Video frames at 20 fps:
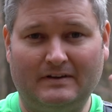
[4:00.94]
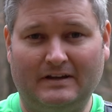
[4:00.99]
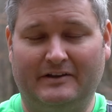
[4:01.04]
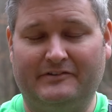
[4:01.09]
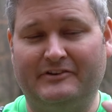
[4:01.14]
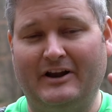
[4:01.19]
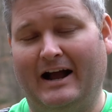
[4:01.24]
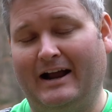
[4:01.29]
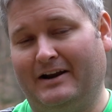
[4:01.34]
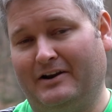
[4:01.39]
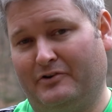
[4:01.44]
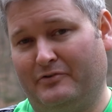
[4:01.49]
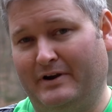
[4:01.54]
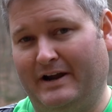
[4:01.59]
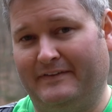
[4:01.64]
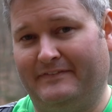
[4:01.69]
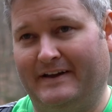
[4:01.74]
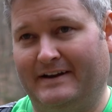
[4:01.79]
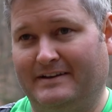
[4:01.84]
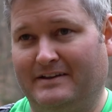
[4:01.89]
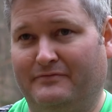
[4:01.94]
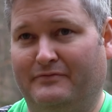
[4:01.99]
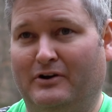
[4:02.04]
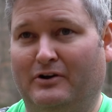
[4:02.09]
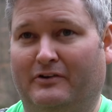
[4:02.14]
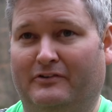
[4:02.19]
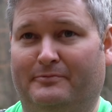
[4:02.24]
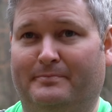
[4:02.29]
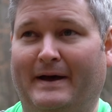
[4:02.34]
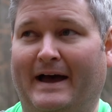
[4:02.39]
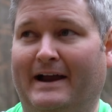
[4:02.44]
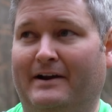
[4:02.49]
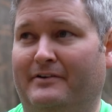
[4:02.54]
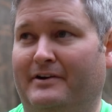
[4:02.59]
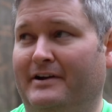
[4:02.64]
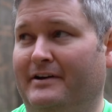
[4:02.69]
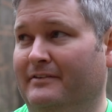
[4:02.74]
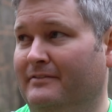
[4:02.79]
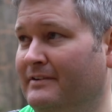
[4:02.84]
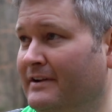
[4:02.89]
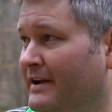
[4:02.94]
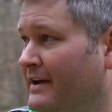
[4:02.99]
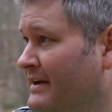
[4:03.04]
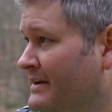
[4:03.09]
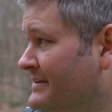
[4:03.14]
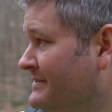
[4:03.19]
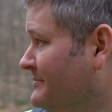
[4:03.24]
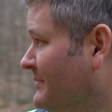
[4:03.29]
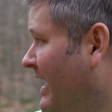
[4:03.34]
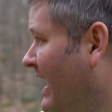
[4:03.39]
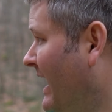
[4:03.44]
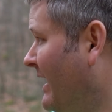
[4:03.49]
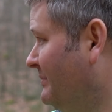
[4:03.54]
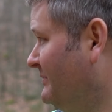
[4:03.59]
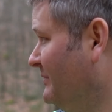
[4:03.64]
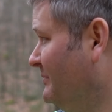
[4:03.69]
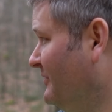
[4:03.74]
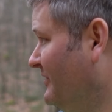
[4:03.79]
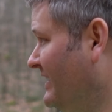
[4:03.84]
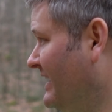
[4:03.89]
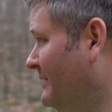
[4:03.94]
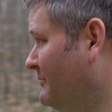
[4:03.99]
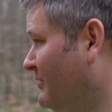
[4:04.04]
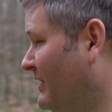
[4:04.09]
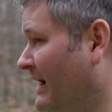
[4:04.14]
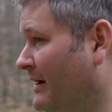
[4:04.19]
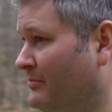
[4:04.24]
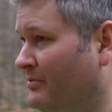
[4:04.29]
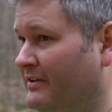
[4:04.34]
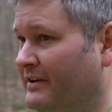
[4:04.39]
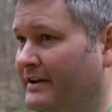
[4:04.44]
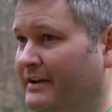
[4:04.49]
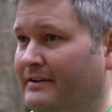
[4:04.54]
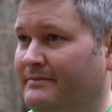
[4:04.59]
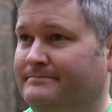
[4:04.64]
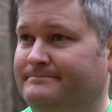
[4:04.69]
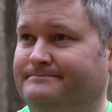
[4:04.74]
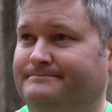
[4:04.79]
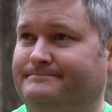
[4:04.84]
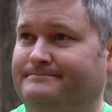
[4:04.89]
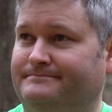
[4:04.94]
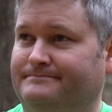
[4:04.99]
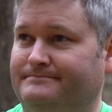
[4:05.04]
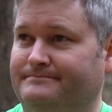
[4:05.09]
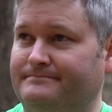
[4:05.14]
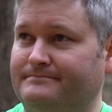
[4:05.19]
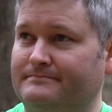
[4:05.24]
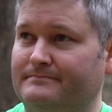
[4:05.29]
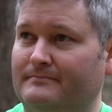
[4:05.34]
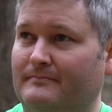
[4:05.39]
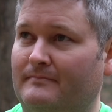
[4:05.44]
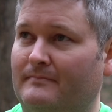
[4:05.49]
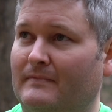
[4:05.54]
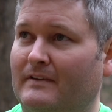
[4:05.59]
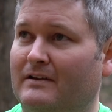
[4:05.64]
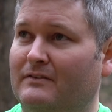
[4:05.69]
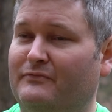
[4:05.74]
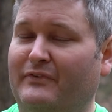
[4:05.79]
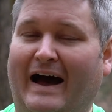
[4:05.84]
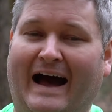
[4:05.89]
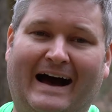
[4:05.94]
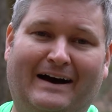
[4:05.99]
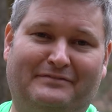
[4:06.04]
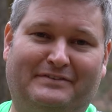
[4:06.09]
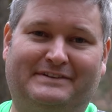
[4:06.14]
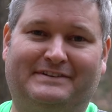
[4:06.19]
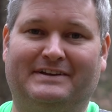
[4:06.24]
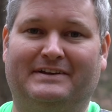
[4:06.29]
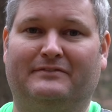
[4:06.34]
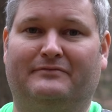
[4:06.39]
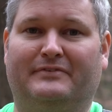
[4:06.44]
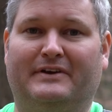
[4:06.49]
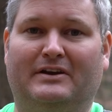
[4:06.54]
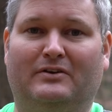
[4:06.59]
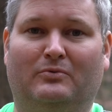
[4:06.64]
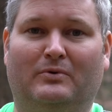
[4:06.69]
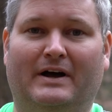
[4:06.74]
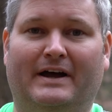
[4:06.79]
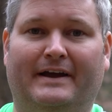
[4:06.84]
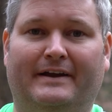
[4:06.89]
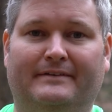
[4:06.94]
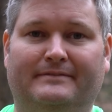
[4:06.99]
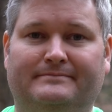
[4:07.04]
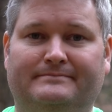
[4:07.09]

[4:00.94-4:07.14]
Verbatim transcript: it's not going to create that defocused background. Optimally, I'm probably five to 10 feet away.